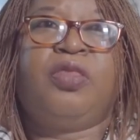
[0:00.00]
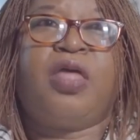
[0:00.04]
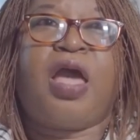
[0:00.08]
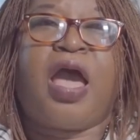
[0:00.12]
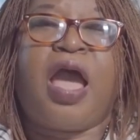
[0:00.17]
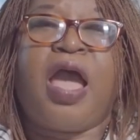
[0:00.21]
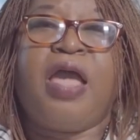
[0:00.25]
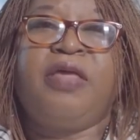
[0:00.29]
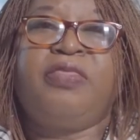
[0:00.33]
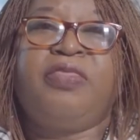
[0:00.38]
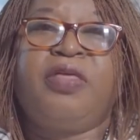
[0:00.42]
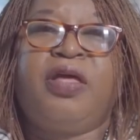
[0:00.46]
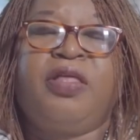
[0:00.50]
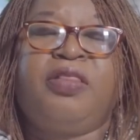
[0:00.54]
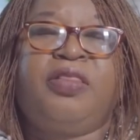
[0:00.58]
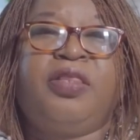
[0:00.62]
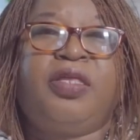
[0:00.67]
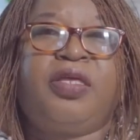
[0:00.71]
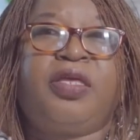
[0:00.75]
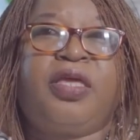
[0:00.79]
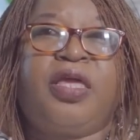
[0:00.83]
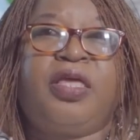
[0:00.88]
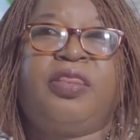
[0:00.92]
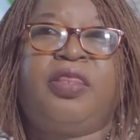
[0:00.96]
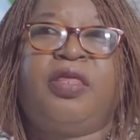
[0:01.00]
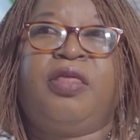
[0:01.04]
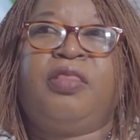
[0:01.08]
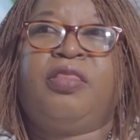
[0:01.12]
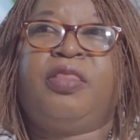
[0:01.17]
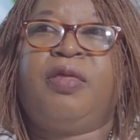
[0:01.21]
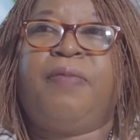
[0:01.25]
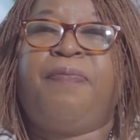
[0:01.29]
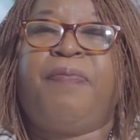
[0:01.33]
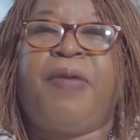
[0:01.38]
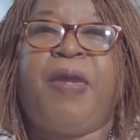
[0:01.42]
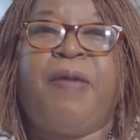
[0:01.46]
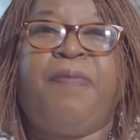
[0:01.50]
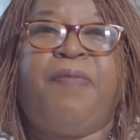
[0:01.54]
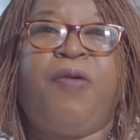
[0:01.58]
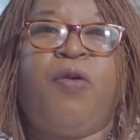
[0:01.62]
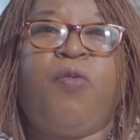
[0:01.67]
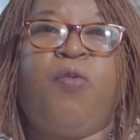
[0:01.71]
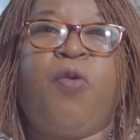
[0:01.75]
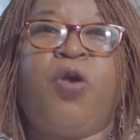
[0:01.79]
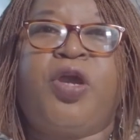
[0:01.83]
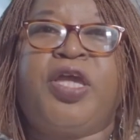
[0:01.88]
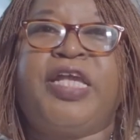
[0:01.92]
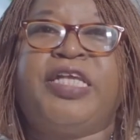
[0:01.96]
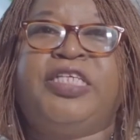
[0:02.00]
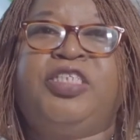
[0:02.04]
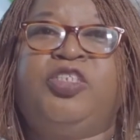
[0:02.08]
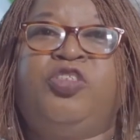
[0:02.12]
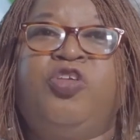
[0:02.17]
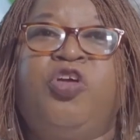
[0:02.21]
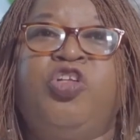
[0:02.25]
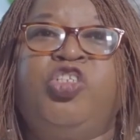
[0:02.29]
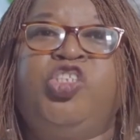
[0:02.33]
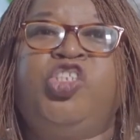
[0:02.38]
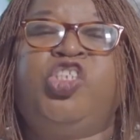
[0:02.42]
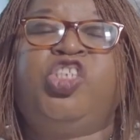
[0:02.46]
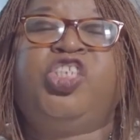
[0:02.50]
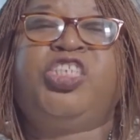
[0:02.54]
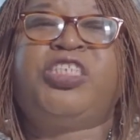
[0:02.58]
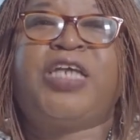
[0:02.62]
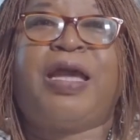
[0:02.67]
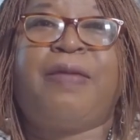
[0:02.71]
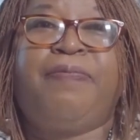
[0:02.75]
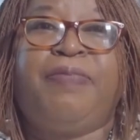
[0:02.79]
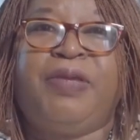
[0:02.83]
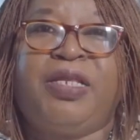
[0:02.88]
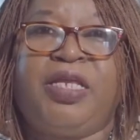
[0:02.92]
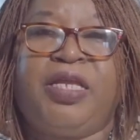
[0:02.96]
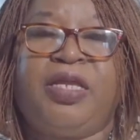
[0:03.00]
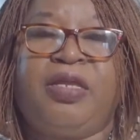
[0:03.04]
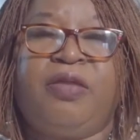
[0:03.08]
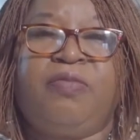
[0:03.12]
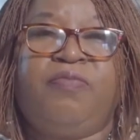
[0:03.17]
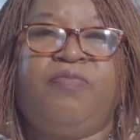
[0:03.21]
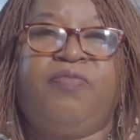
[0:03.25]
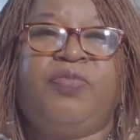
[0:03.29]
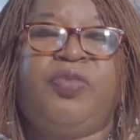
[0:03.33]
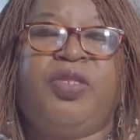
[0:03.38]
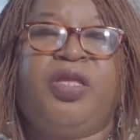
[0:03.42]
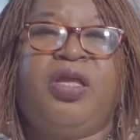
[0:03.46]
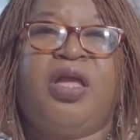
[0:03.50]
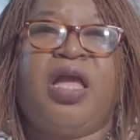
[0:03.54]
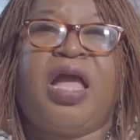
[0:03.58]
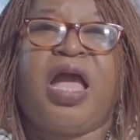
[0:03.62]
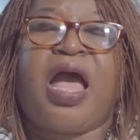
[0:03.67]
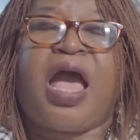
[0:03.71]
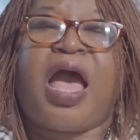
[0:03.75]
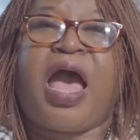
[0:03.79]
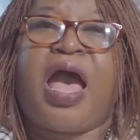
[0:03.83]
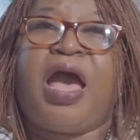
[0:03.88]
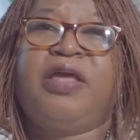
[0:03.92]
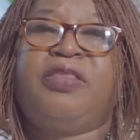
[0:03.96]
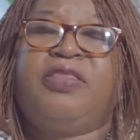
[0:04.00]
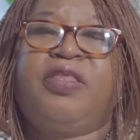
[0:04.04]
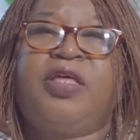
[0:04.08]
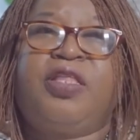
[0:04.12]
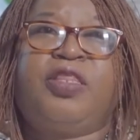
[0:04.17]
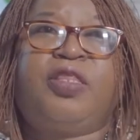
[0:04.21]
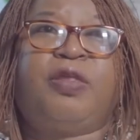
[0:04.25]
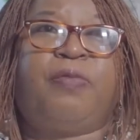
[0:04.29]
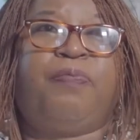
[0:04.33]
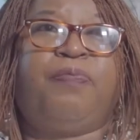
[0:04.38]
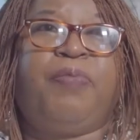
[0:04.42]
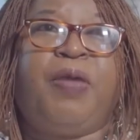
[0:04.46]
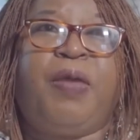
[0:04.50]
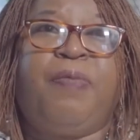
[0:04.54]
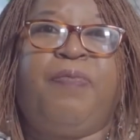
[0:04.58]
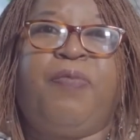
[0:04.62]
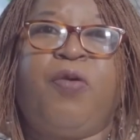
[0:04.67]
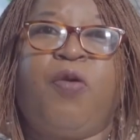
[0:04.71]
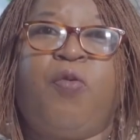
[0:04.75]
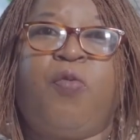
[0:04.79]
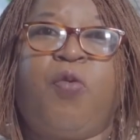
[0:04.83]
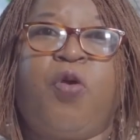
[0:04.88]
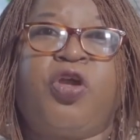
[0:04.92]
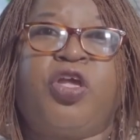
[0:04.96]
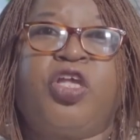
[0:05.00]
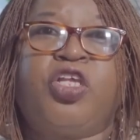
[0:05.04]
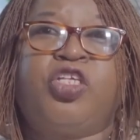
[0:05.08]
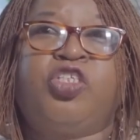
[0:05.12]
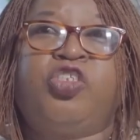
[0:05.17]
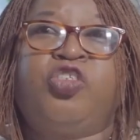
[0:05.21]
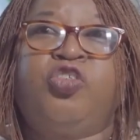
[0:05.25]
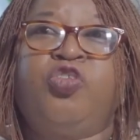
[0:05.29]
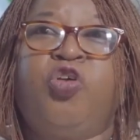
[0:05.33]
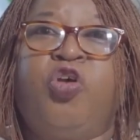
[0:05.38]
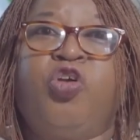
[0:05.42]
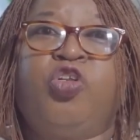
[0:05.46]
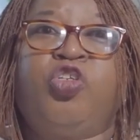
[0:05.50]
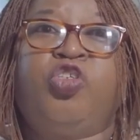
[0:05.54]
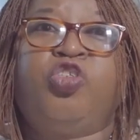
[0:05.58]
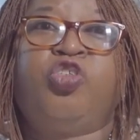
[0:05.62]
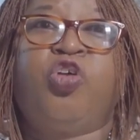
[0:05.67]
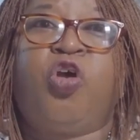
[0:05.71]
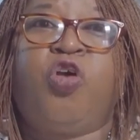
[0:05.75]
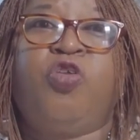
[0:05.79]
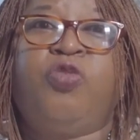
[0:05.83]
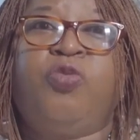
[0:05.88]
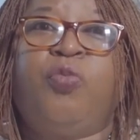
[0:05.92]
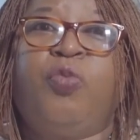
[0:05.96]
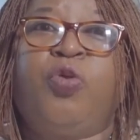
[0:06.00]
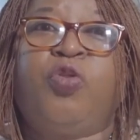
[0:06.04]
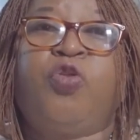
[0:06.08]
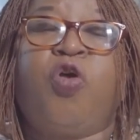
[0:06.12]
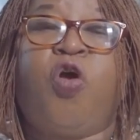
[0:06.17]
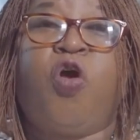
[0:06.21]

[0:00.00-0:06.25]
Either the paperwork is done shabbily, either the paperwork is not done with